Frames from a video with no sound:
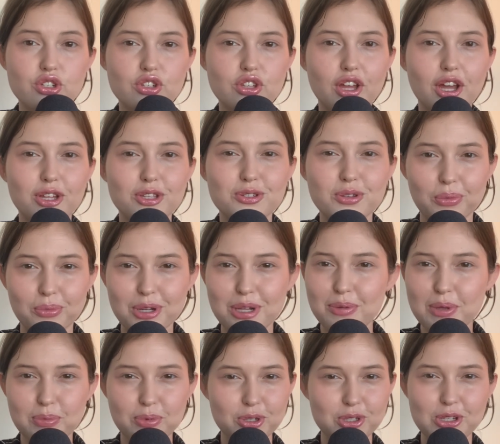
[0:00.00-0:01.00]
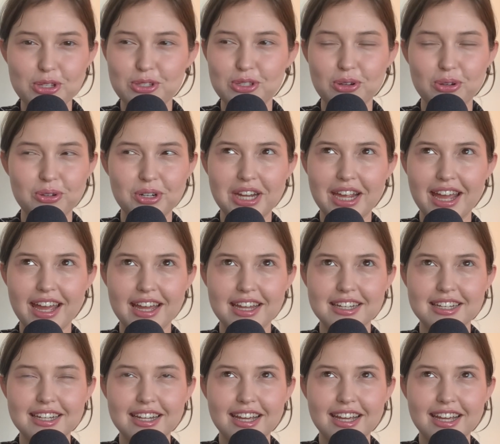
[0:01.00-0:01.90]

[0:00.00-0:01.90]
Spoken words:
that so many people just don't get